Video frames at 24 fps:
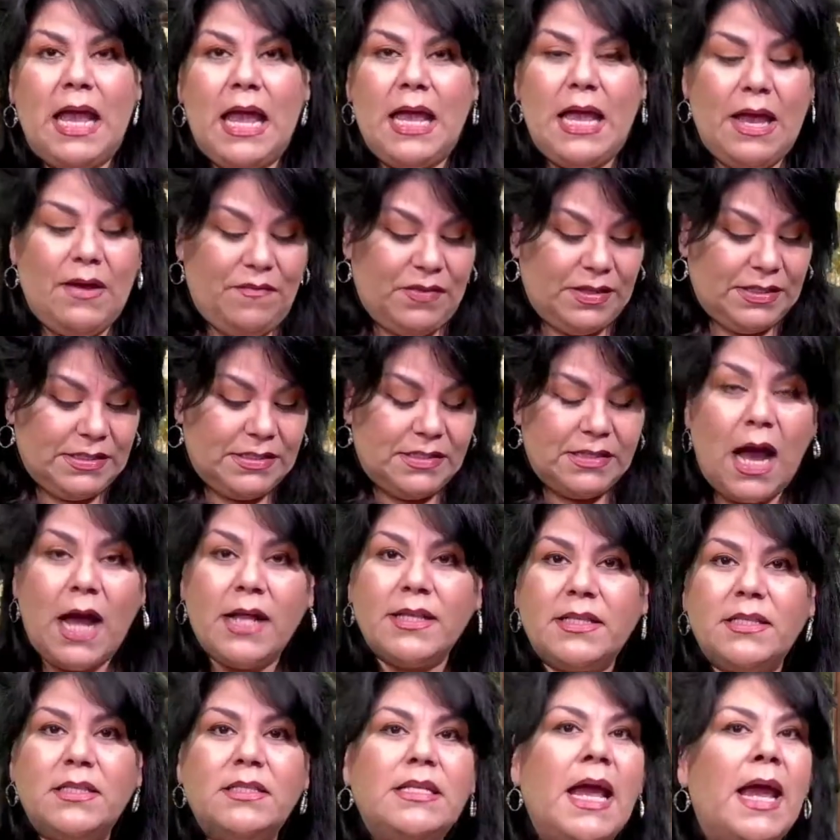If it's
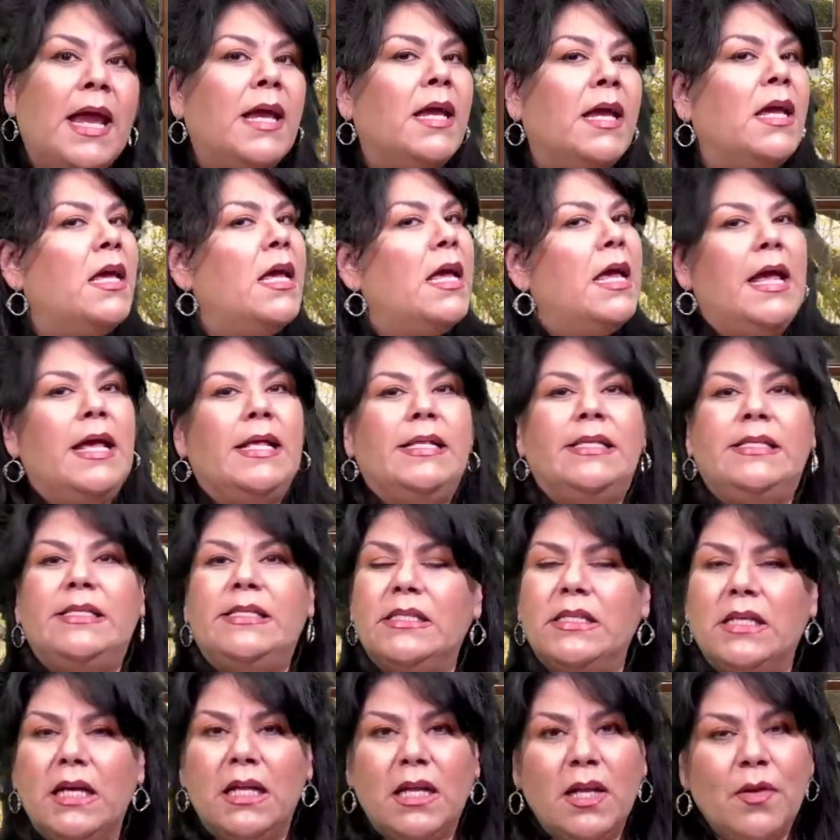not today, it's
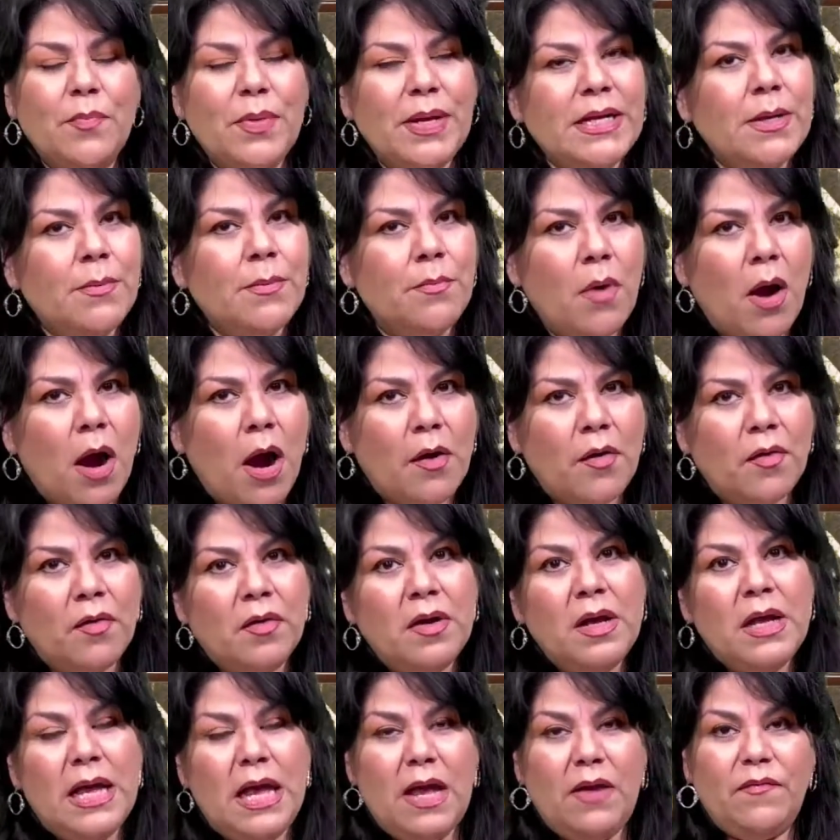going to be tomorrow.
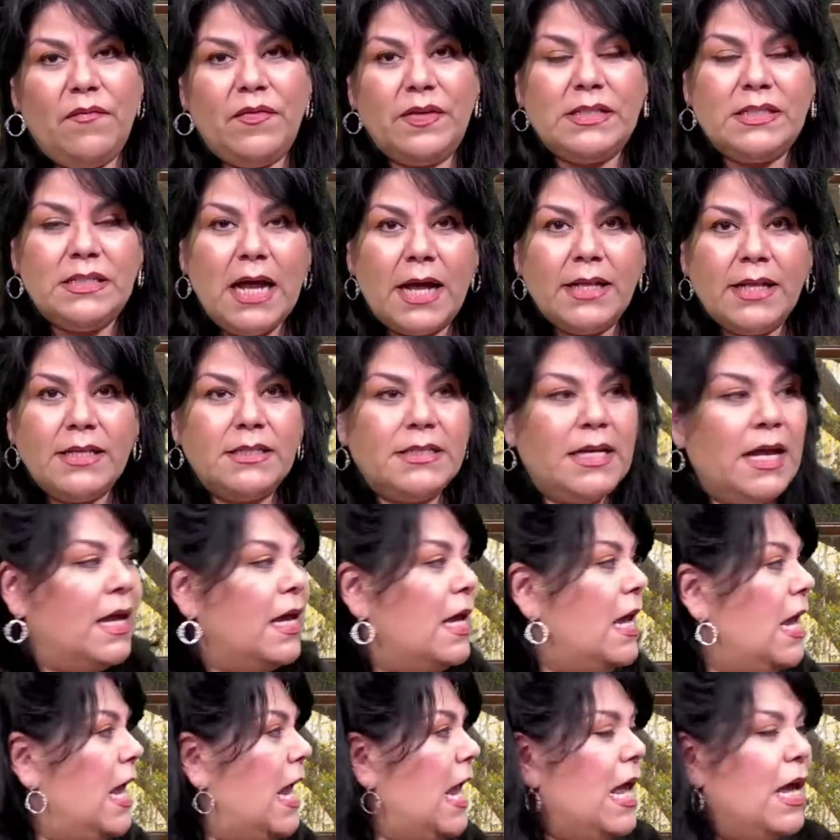If it's not
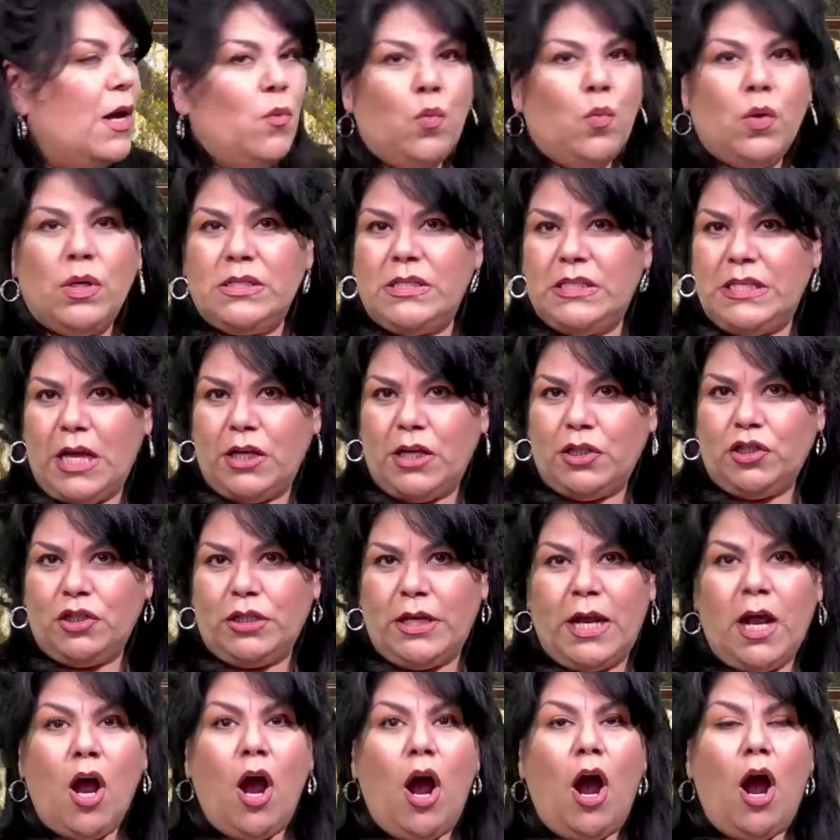today, it was
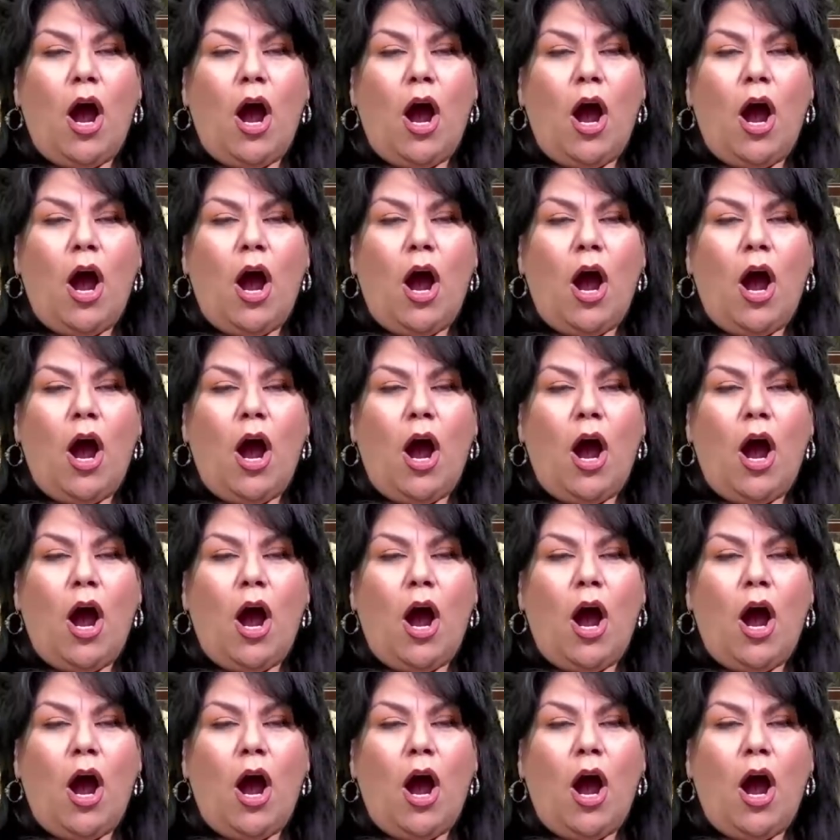yesterday.